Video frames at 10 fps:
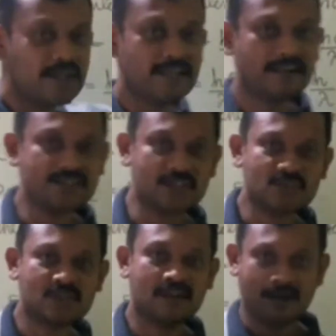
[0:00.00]

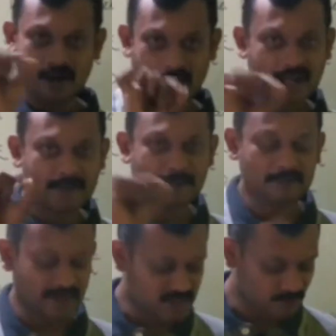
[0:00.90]
increases. I'll repeat
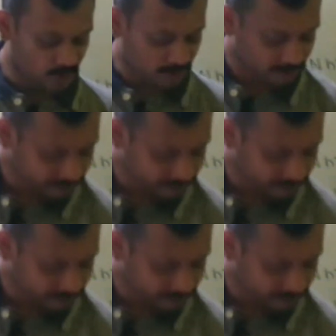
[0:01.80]
once more.